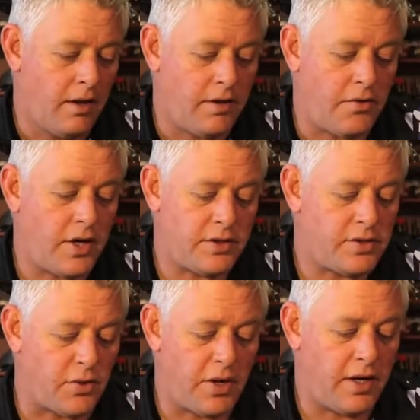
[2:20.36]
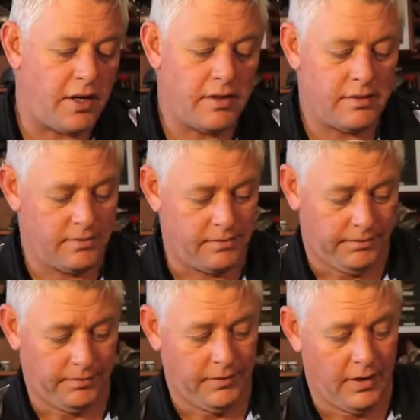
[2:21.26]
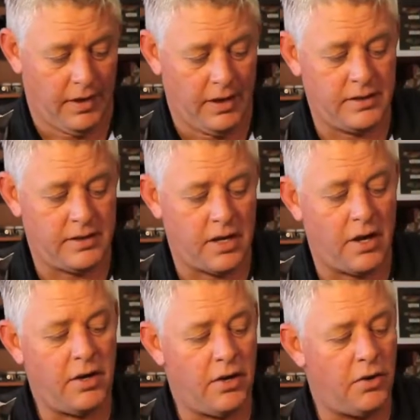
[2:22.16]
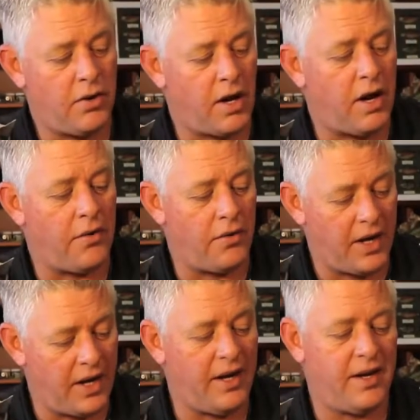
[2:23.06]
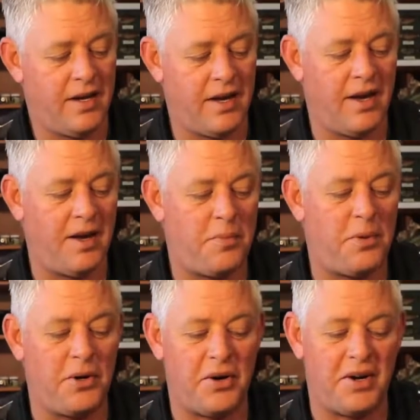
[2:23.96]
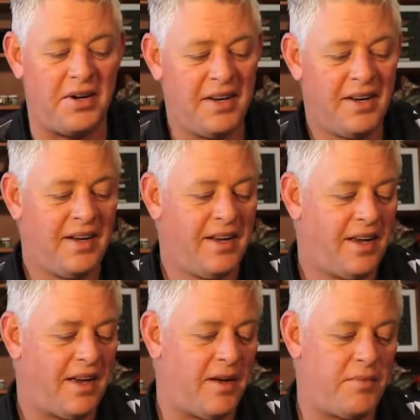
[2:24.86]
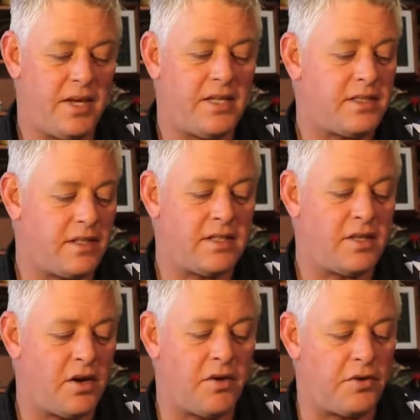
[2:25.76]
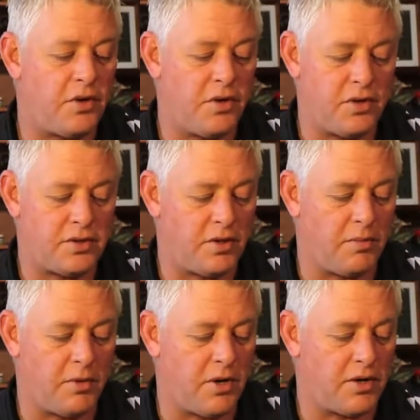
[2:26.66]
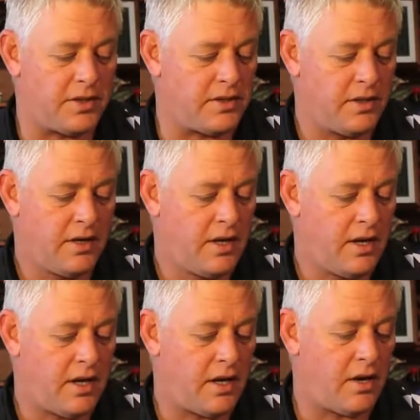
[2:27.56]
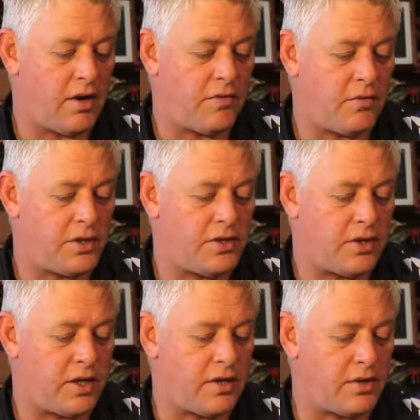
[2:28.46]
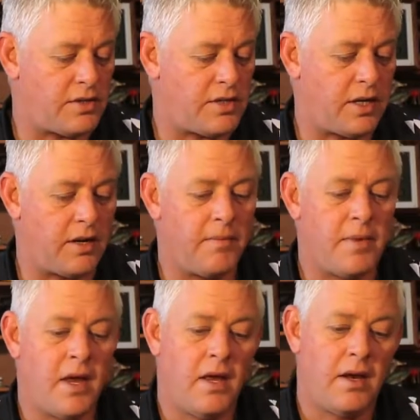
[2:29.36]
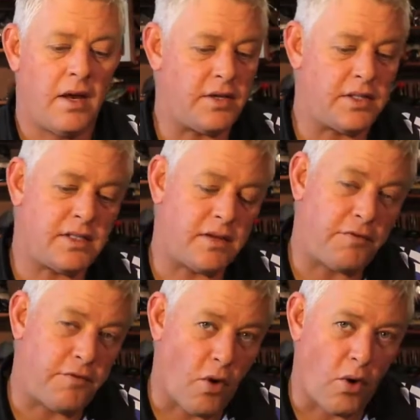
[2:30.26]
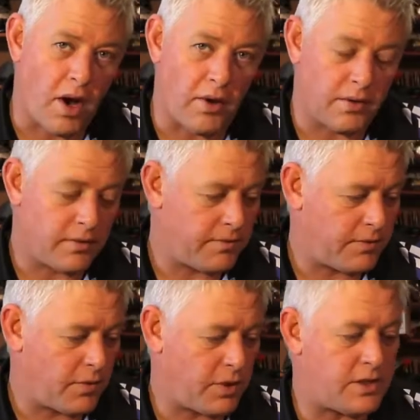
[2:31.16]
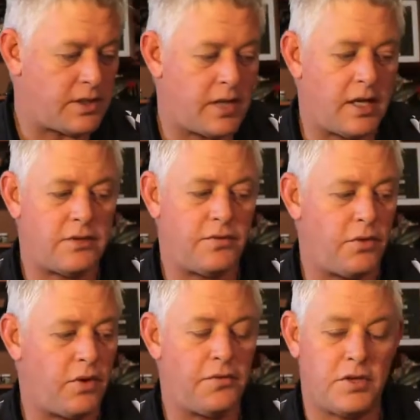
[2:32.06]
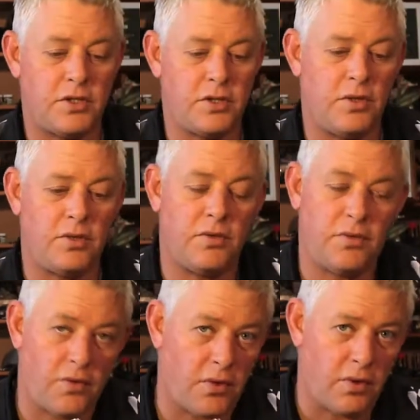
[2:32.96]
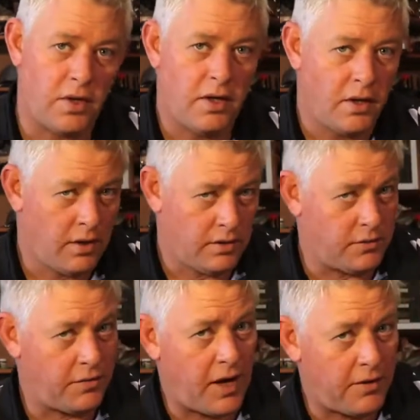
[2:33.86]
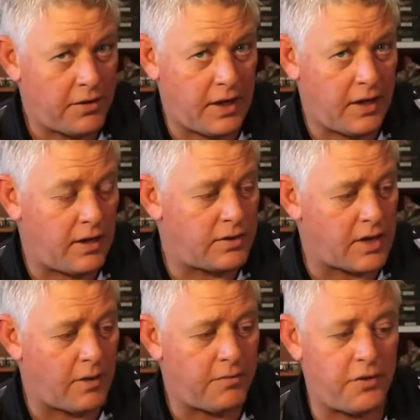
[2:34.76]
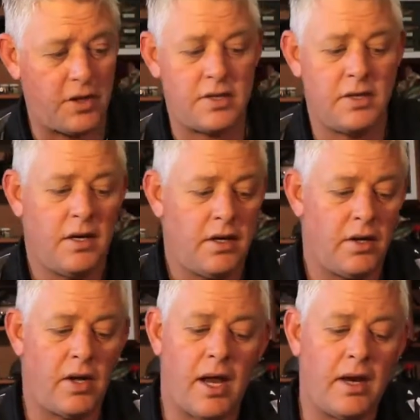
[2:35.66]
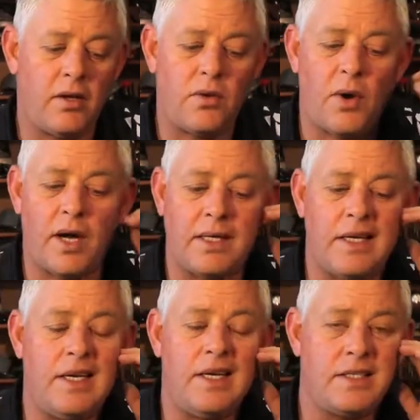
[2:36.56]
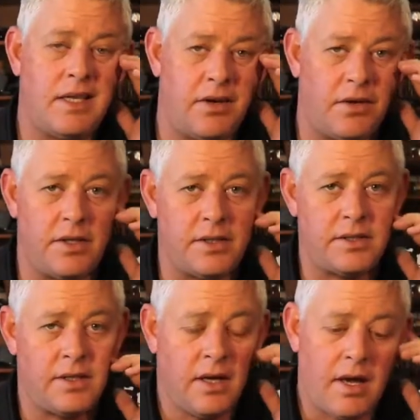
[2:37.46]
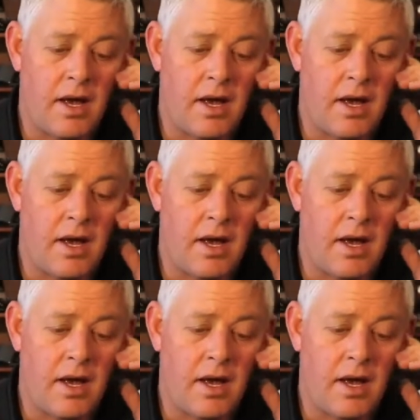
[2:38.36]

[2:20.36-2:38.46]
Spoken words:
the ring soy is the only hook I really put on. There's a lot of good hooks on the market, and a lot of ones you can consider. Now, this is the 4.0, which is nice for your fish 2 to 4 to 5 kilo type fish. You'll handle quite easily on this.